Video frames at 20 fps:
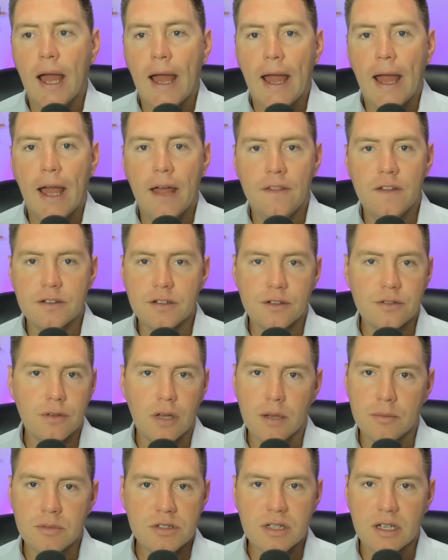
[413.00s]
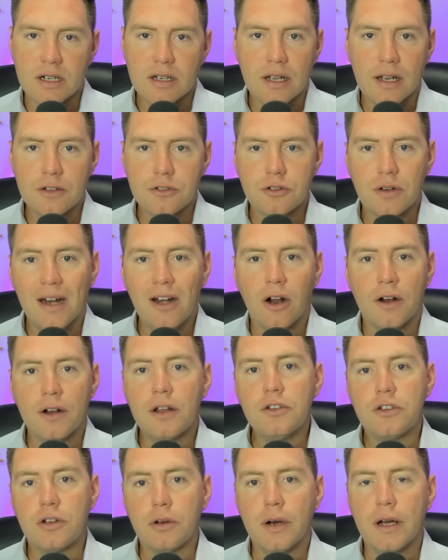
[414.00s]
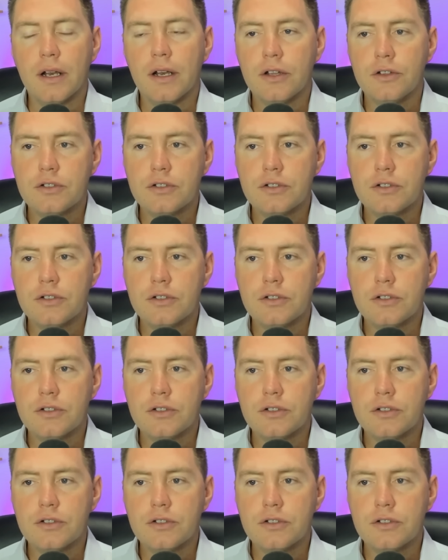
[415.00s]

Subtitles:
And this is, I'm just going to get straight on into it.